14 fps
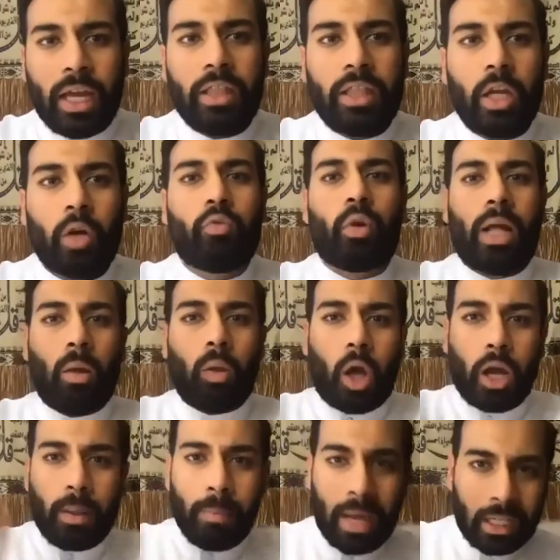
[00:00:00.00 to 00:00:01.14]
therefore I'll
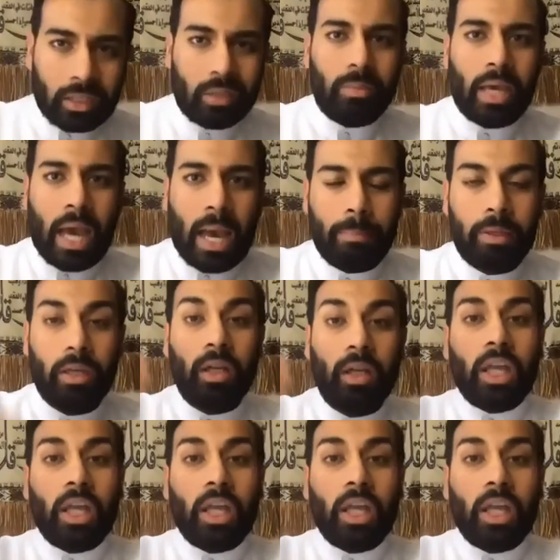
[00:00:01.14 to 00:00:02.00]
automatically be happy.